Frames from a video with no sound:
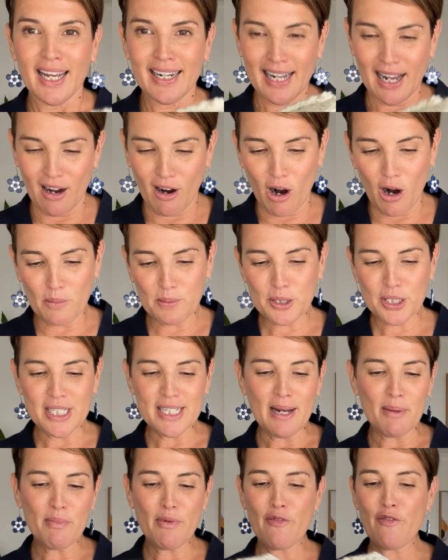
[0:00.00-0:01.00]
Now, option
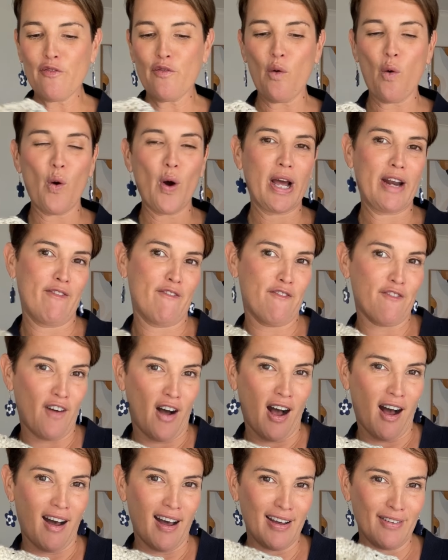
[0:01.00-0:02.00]
number four and
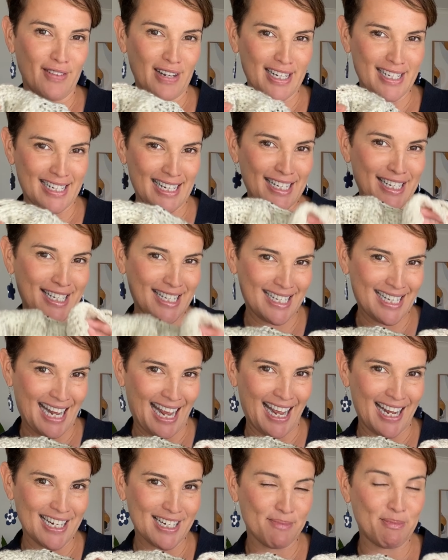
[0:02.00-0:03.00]
five is a
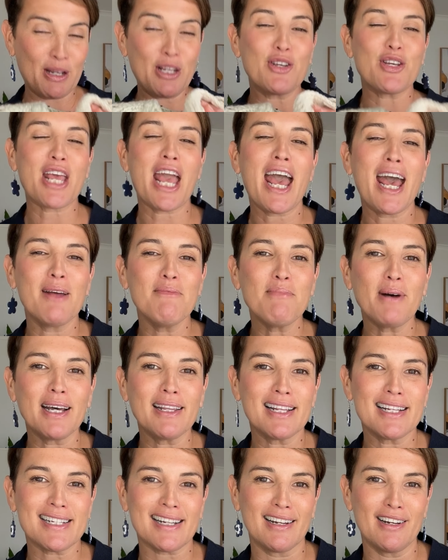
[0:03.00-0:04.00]
set, but you can buy
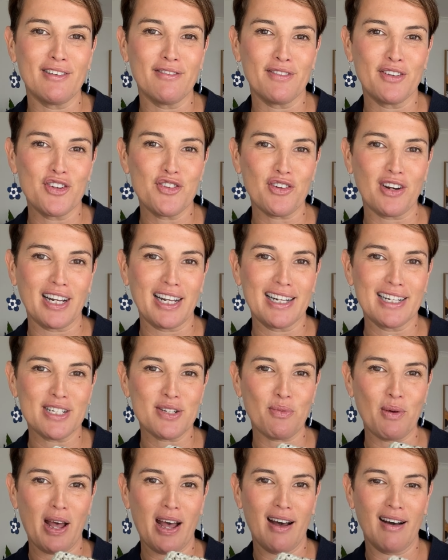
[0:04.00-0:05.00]
these individually
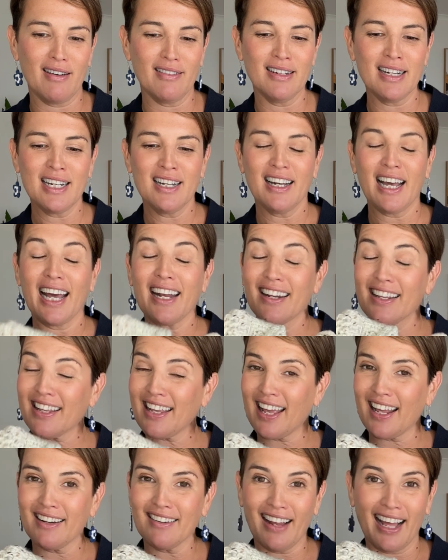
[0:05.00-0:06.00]
as well. And
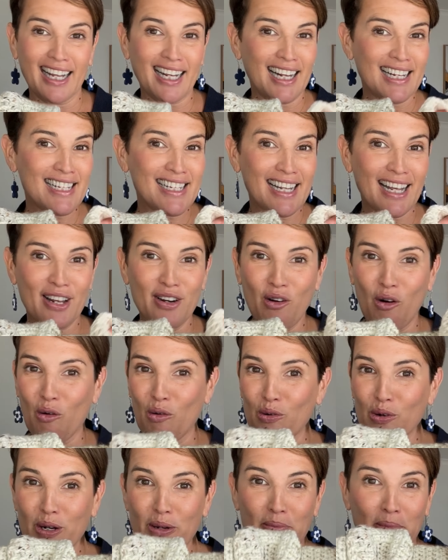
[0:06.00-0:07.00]
again, like I said,
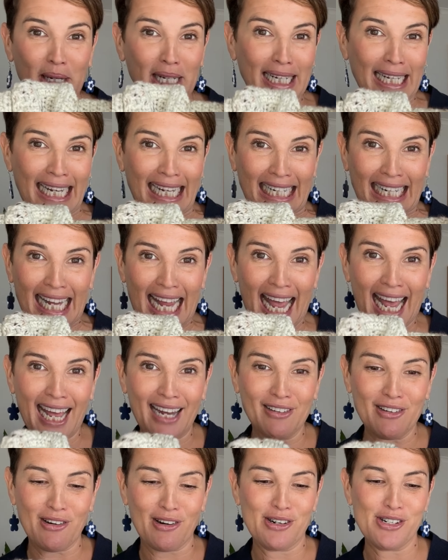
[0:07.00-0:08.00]
all completely
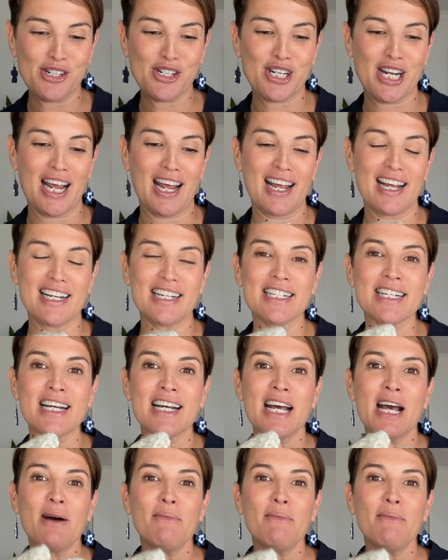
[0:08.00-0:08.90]
hand crocheted.